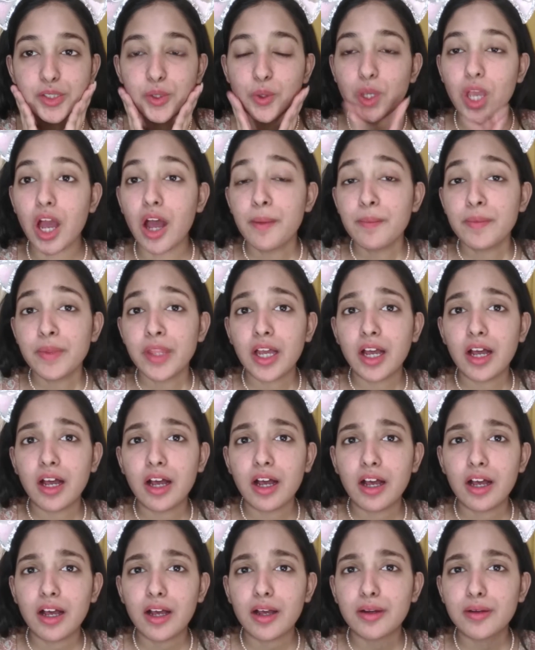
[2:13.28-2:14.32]
yeah,
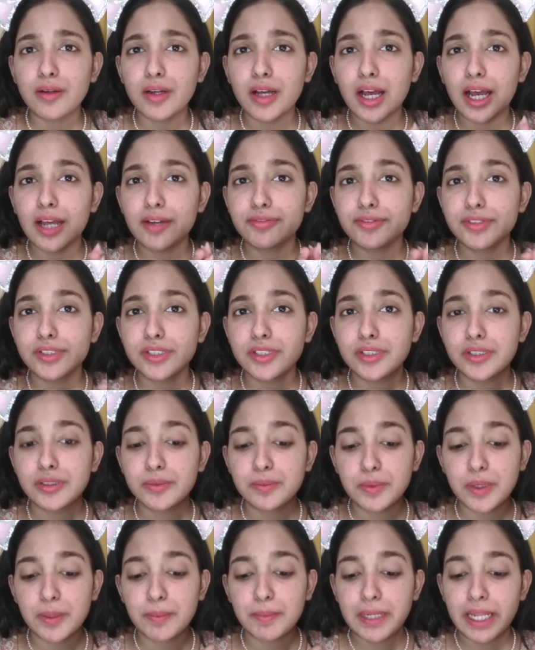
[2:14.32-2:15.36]
after
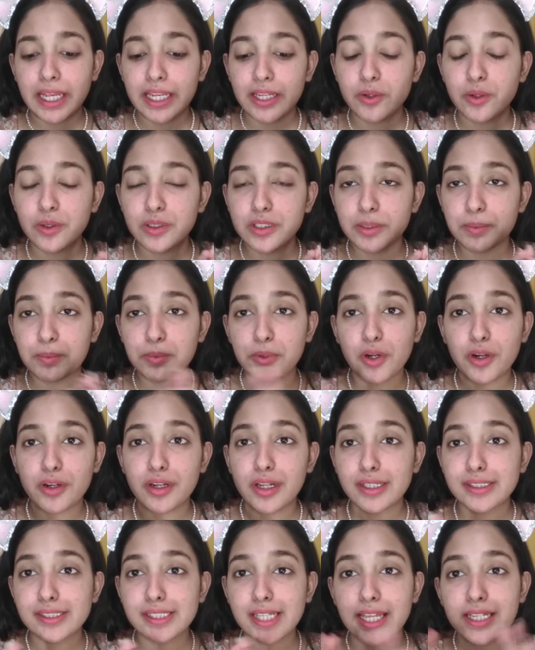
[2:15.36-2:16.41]
applying all the
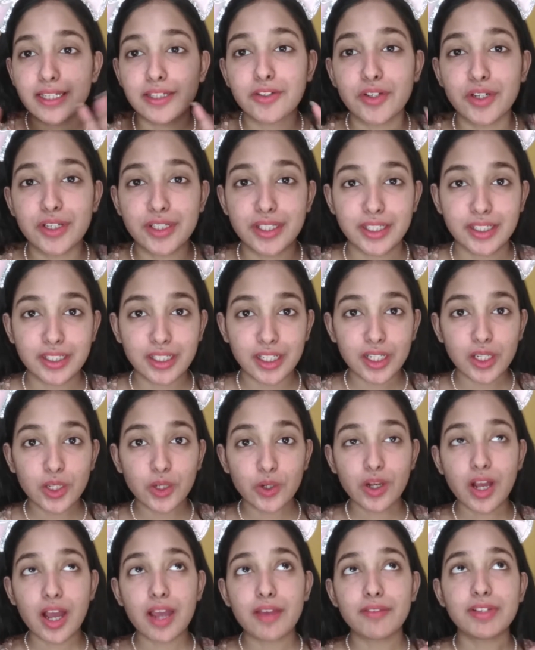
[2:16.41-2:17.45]
products and creating the
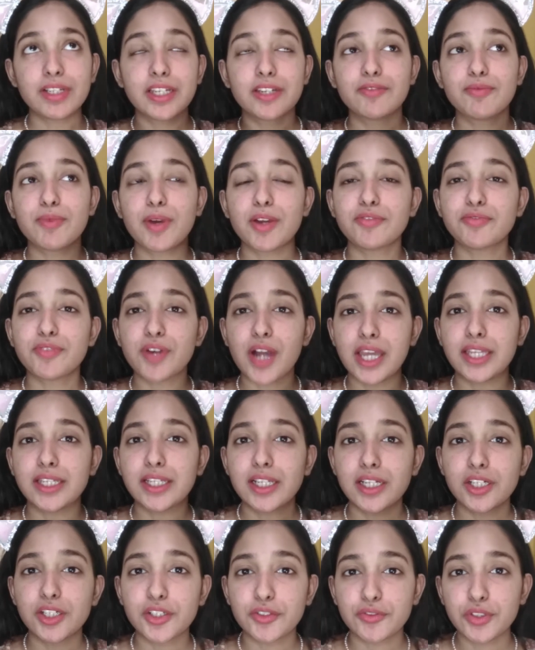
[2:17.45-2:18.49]
look, I will give my
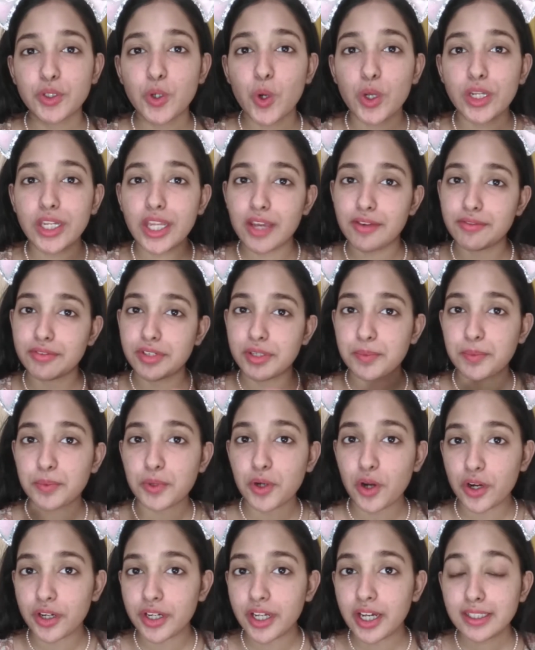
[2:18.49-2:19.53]
final review on every
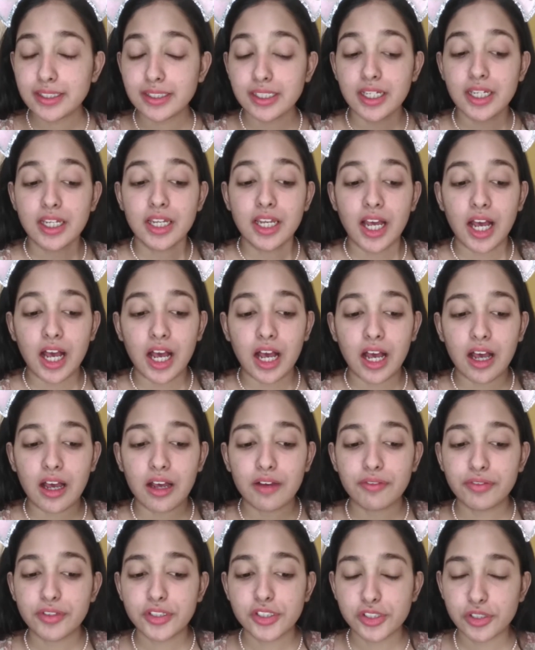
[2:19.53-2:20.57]
product.
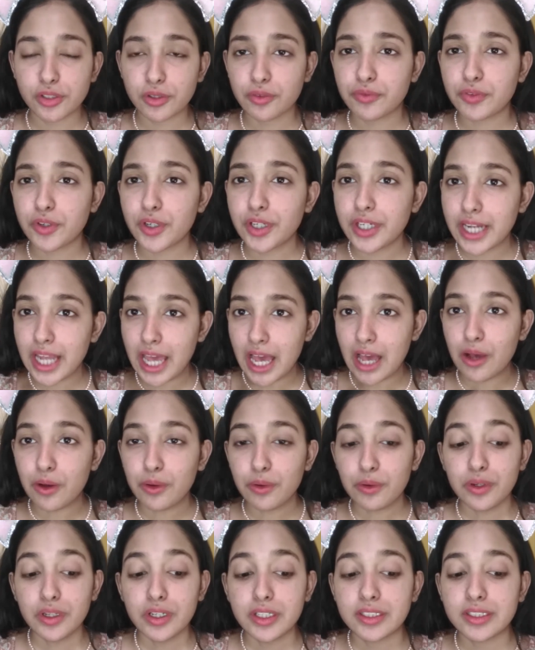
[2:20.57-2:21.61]
For sure, for
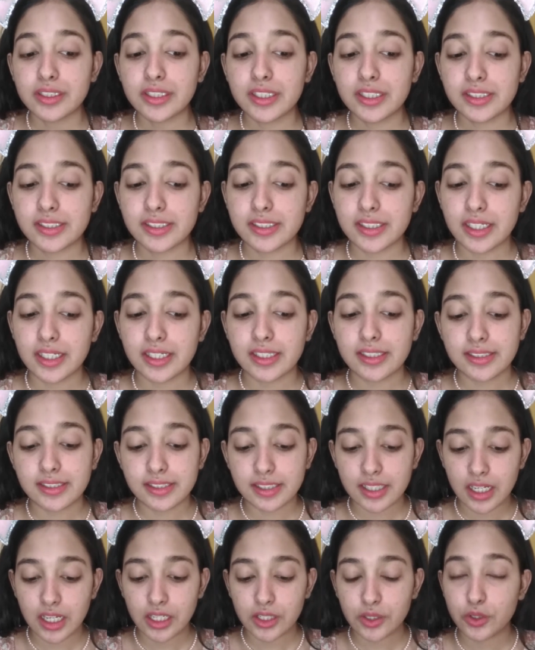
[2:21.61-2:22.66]
now, this is
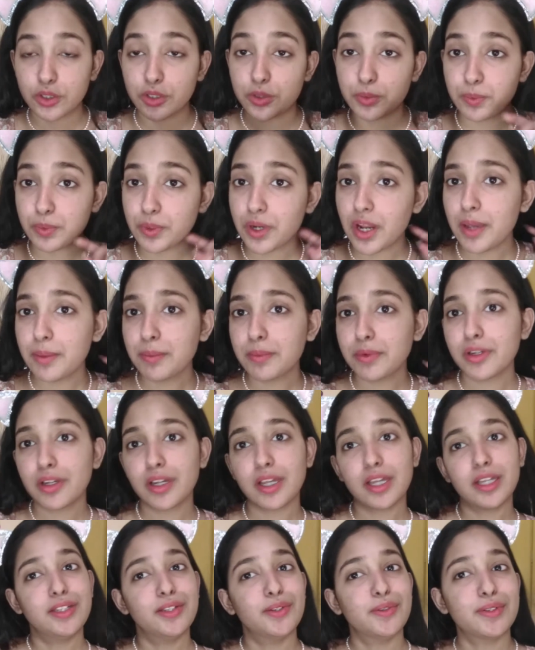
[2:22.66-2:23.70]
a good primer,
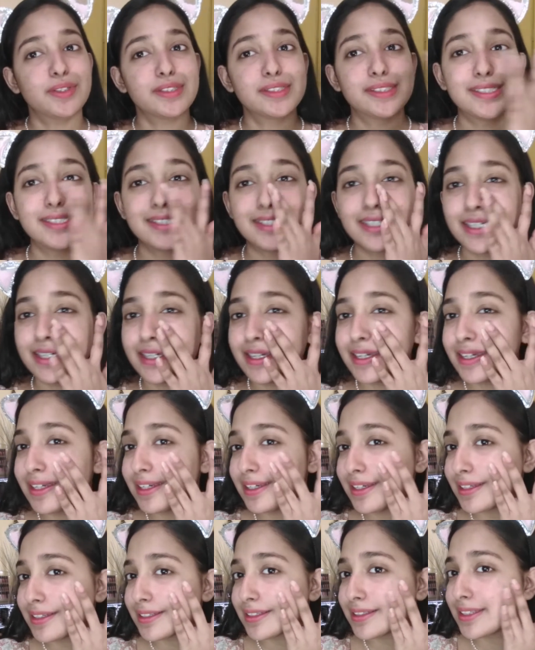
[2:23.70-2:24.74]
and you can
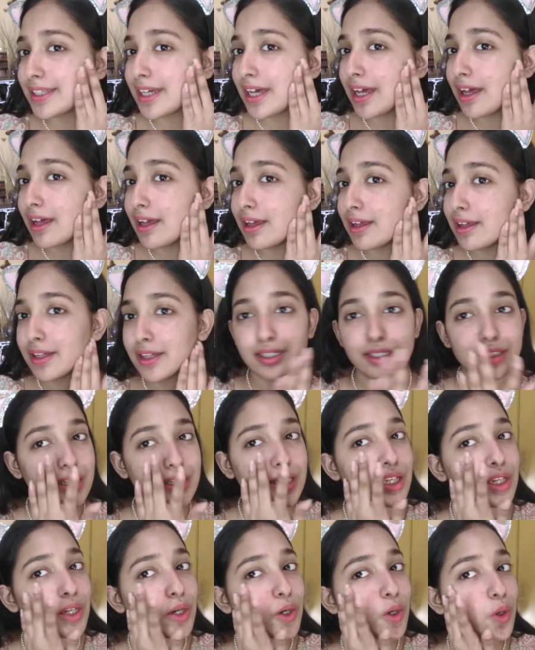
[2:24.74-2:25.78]
see the
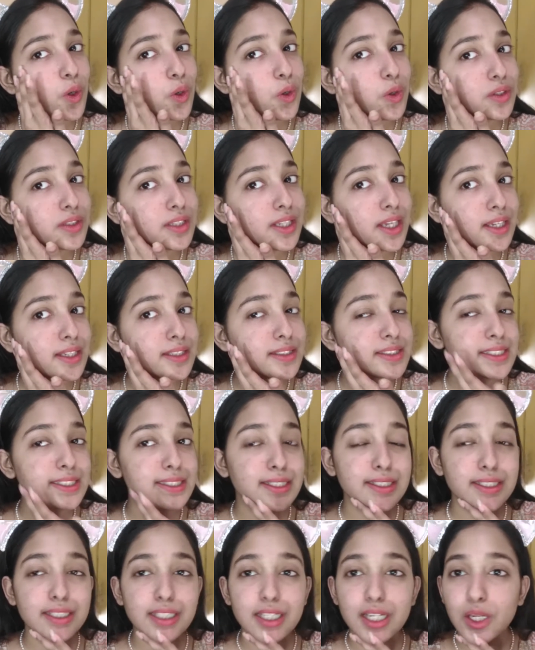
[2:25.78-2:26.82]
glow, the
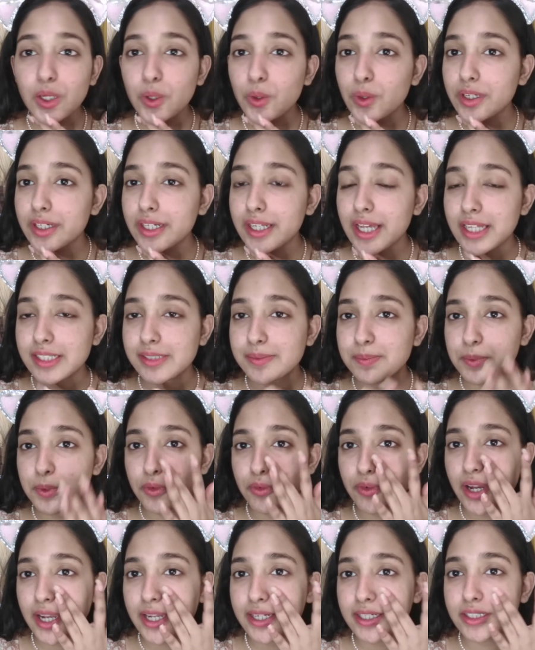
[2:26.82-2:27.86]
instant glow it has
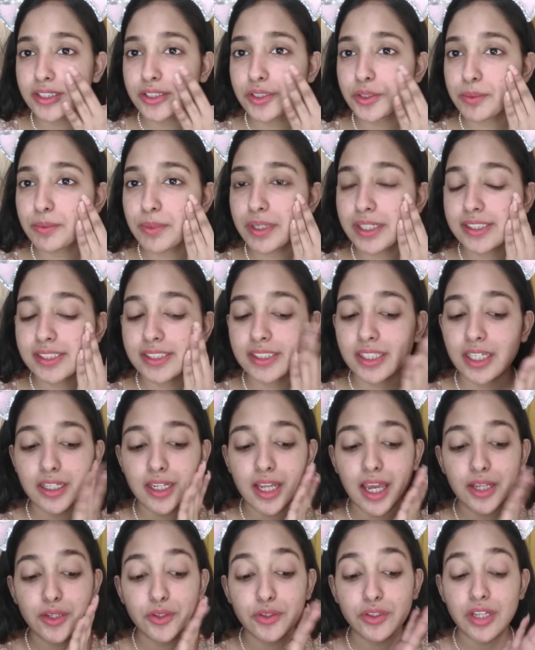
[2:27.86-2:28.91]
provided to my skin.
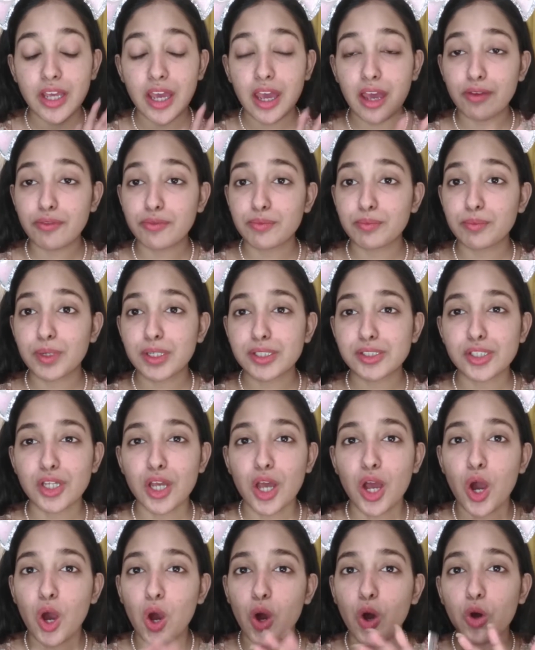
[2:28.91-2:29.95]
I don't have much
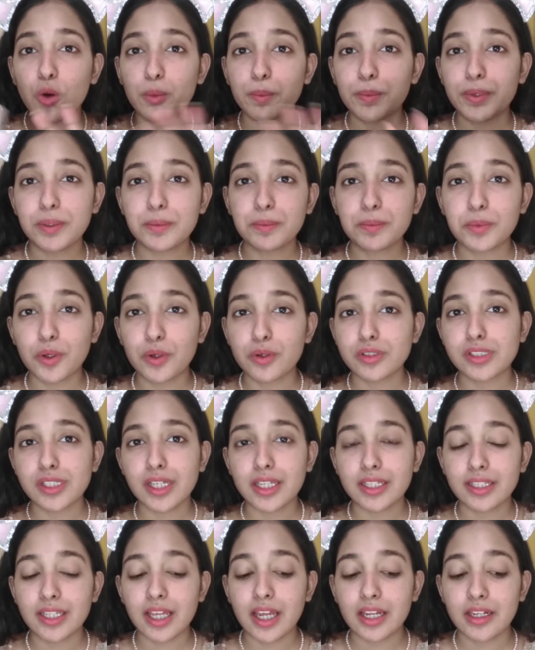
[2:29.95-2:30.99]
open pores
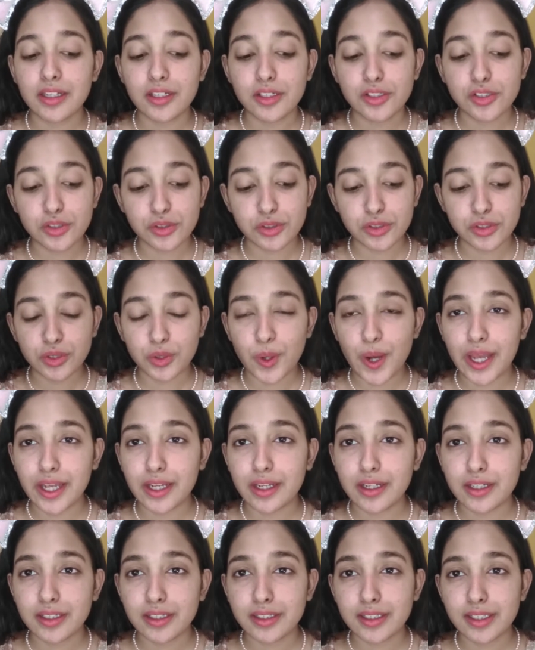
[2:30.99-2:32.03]
and that issue, so I
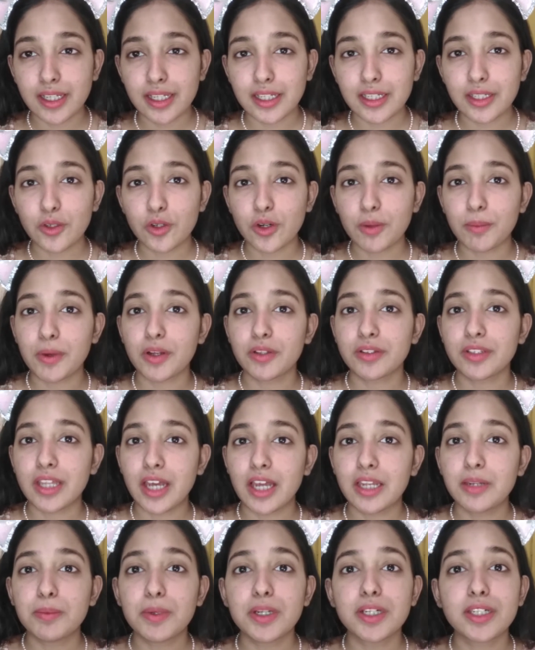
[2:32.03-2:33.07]
can tell you about
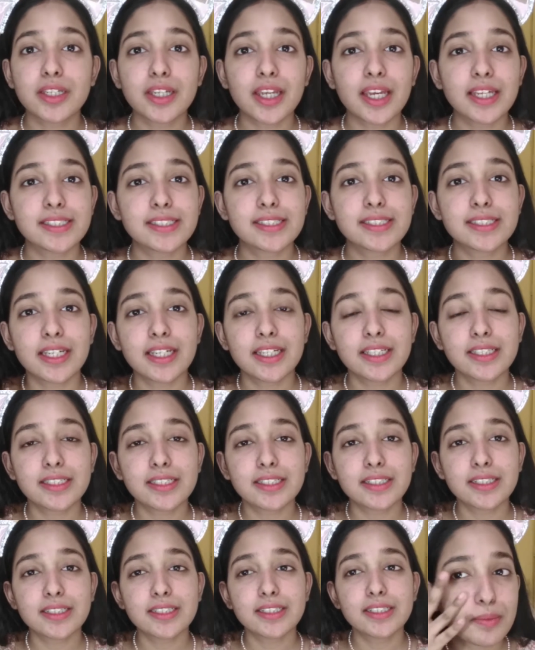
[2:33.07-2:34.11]
that. But yes, it
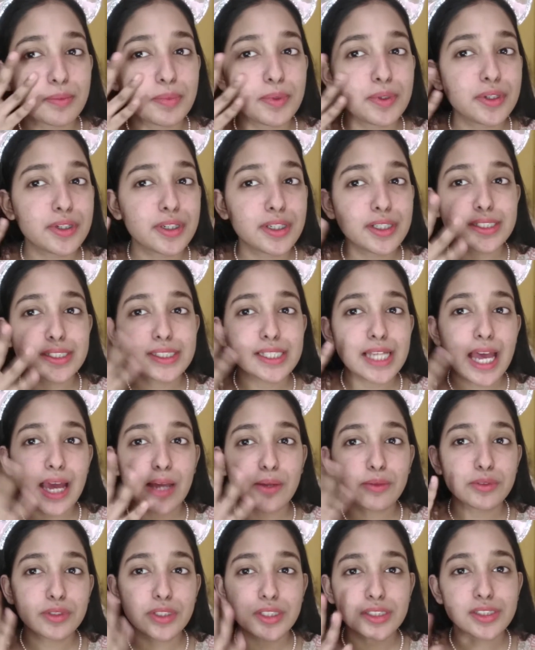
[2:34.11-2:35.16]
blurs
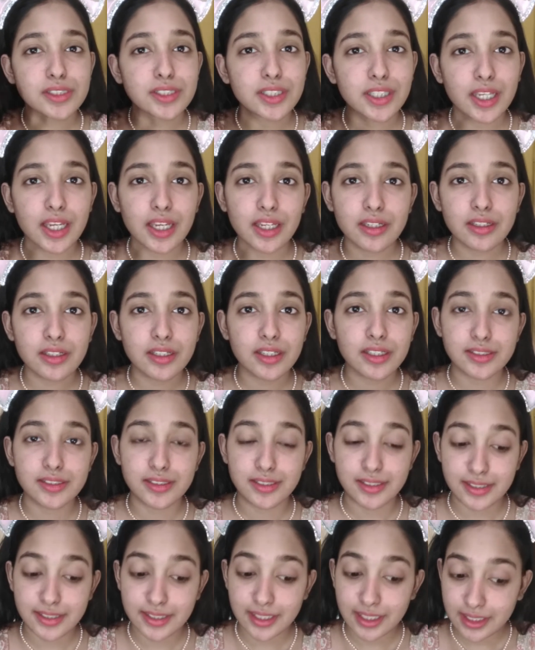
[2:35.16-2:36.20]
out the skin
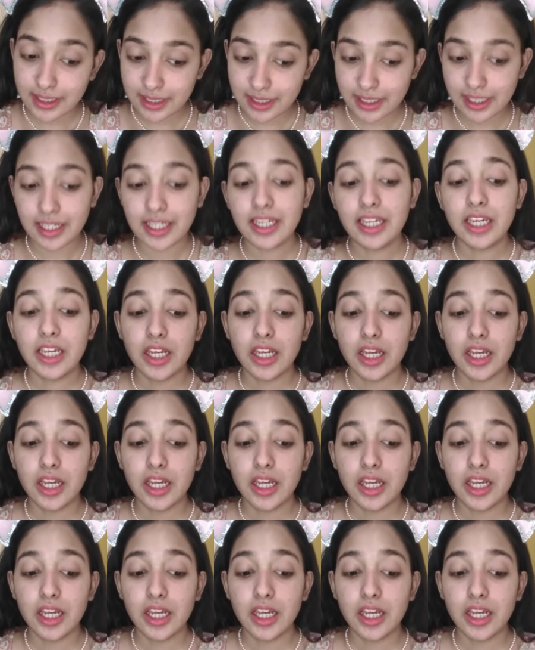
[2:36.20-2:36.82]
instantly.